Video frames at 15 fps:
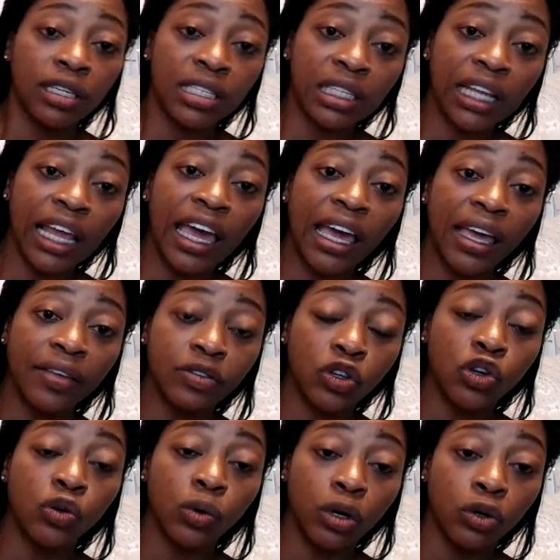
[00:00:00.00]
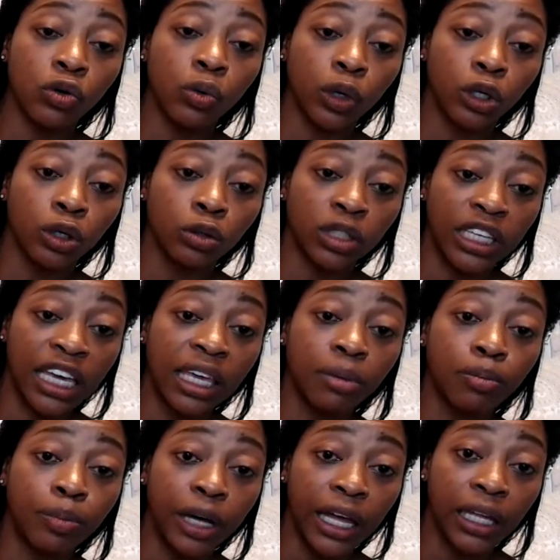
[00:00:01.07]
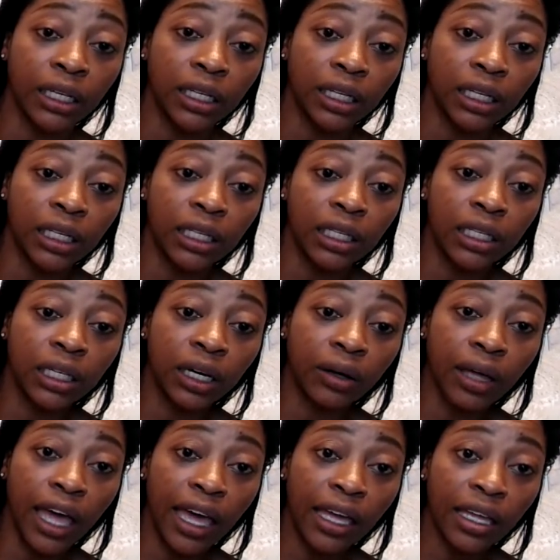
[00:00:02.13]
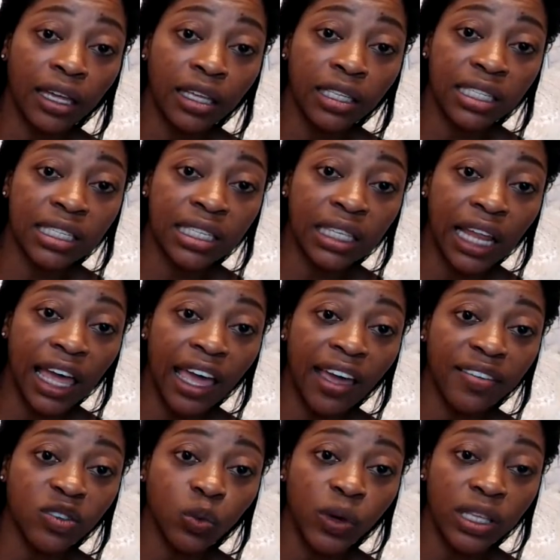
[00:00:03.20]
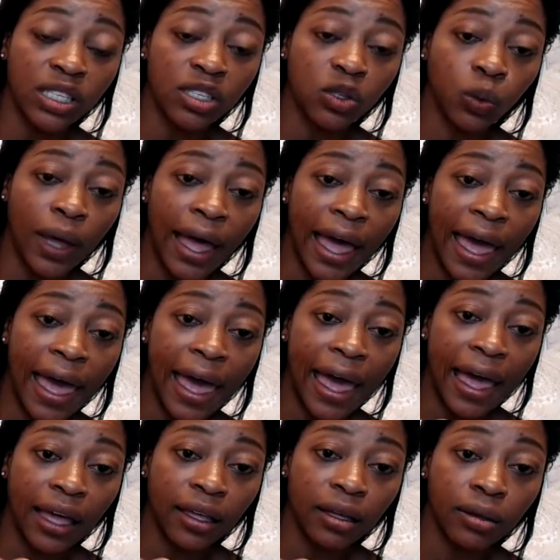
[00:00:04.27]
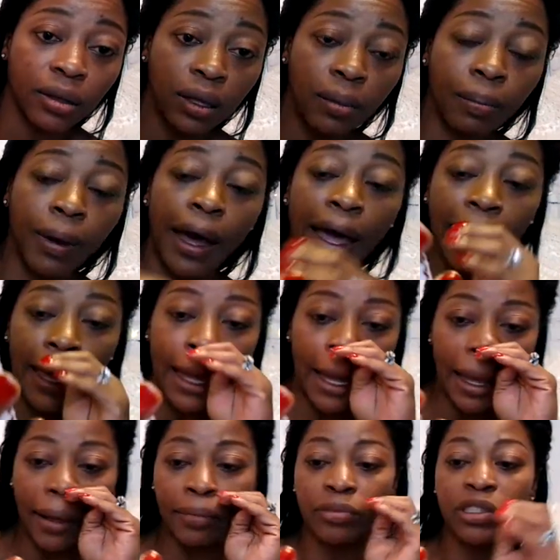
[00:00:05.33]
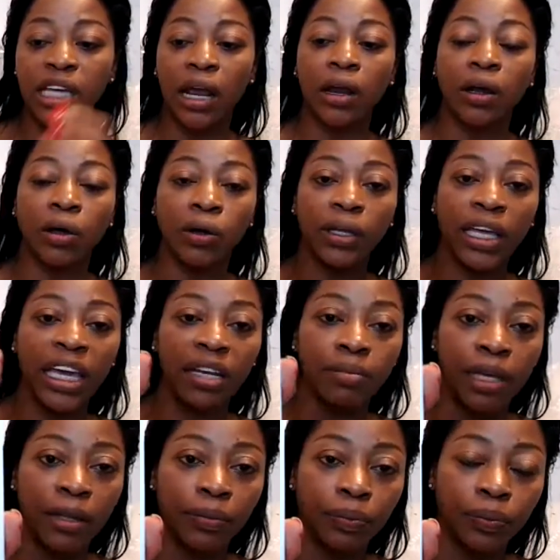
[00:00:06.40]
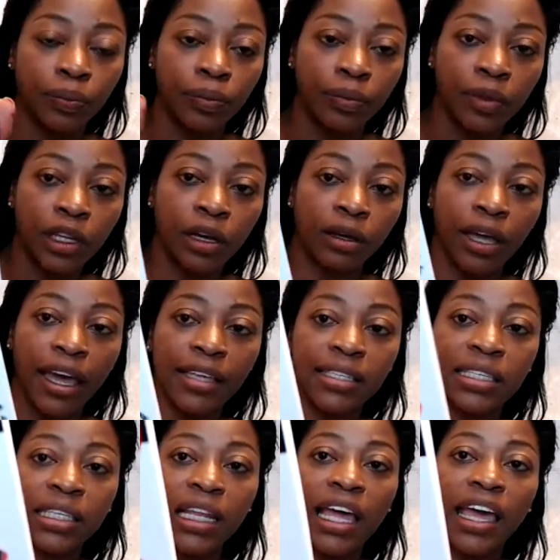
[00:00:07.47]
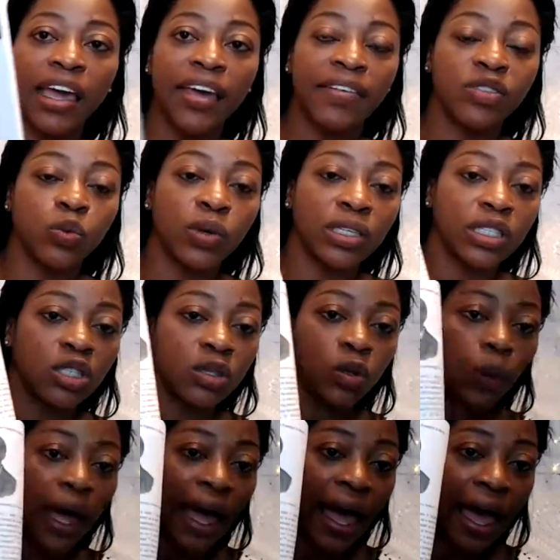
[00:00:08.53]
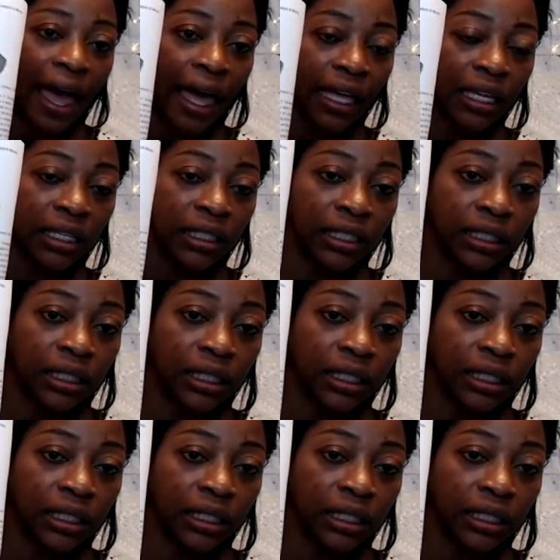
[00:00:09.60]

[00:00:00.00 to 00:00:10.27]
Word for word: the slaves who who were kicking butt. Okay, slaves with swag by um, Daryl Hinman. Okay, slaves with swag,